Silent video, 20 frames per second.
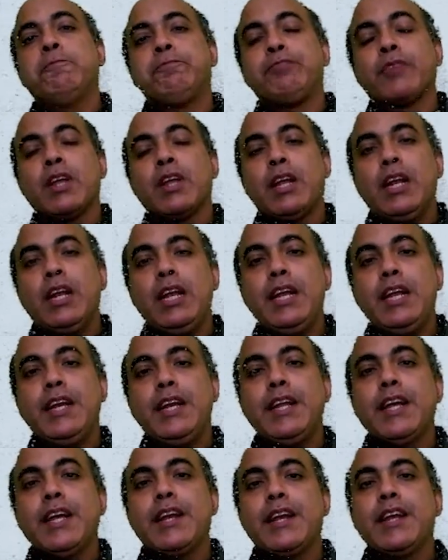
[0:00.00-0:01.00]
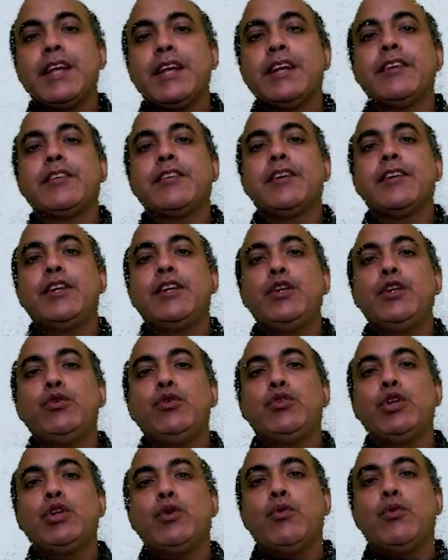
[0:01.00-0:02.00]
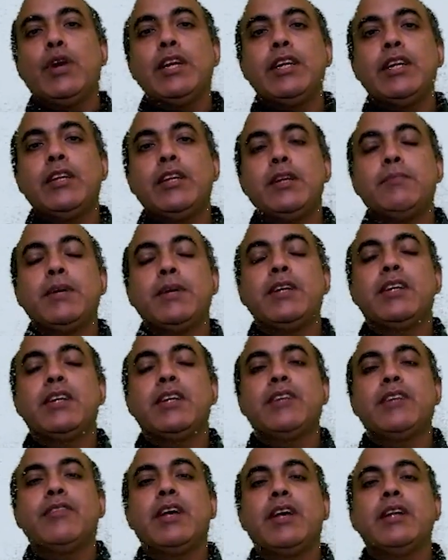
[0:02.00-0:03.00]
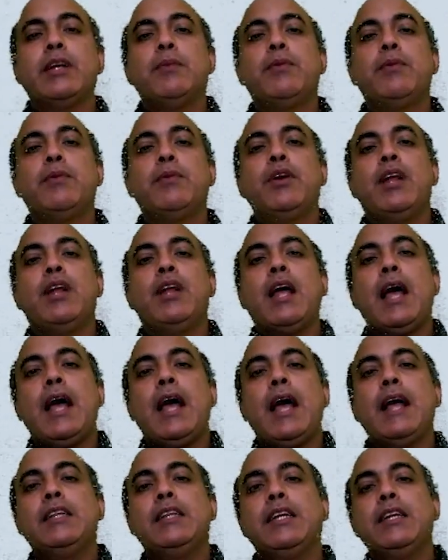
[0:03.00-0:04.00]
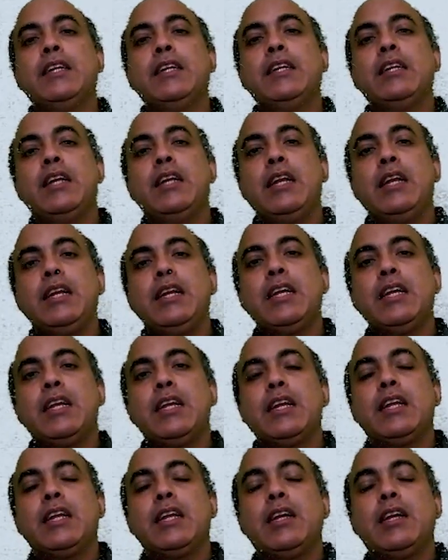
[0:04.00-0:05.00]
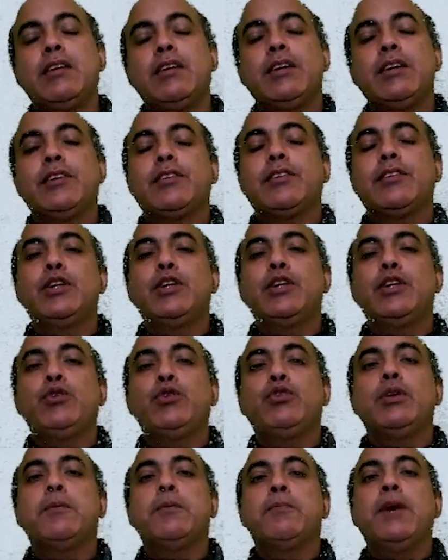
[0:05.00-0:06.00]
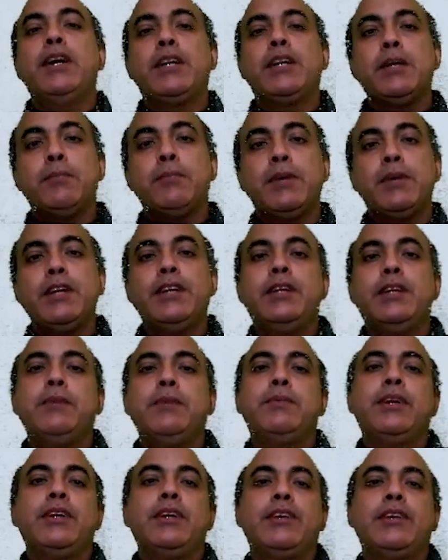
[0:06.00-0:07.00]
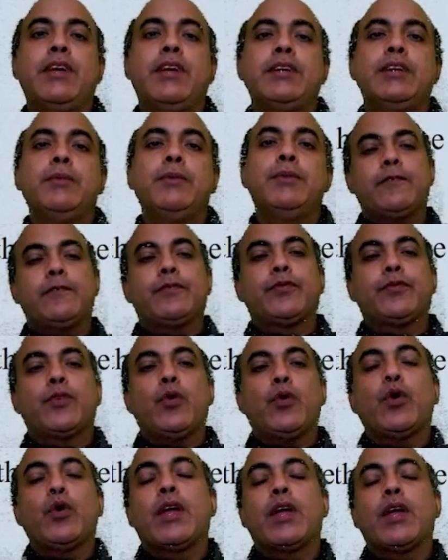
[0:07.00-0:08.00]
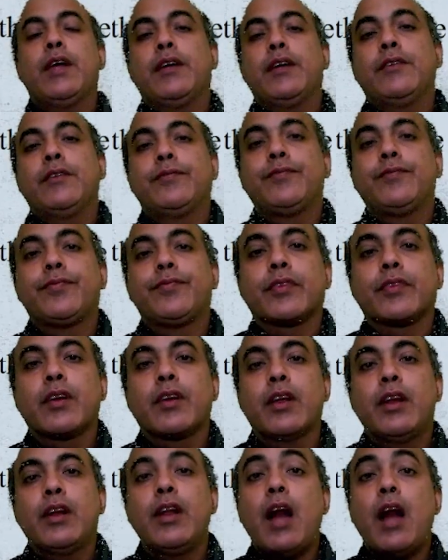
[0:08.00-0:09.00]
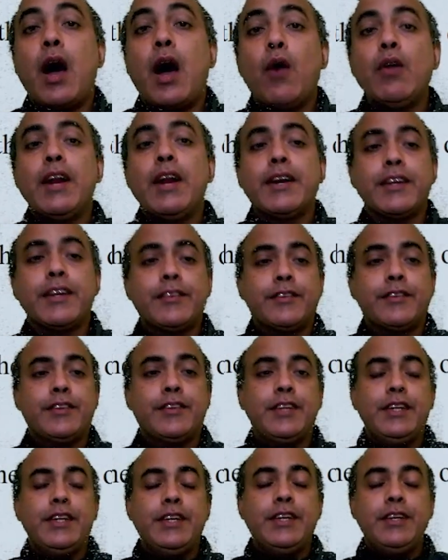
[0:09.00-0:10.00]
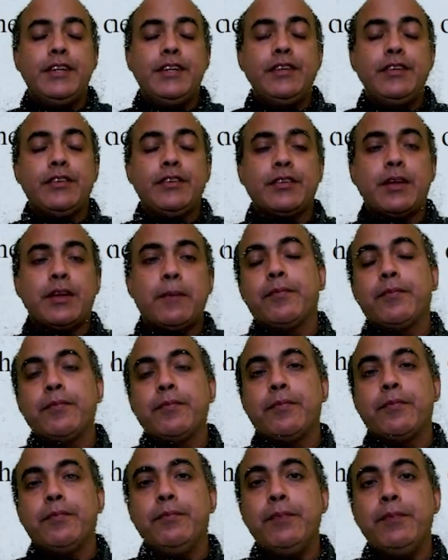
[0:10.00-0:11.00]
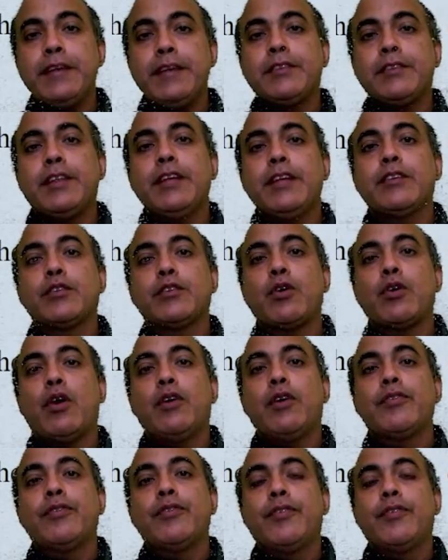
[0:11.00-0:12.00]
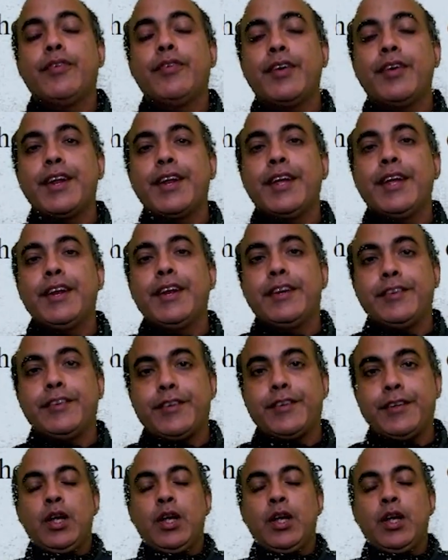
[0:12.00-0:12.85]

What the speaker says: linear regression using one independent variable and then linear regression using multiple independent variable. Okay, now let us see some basics of regression.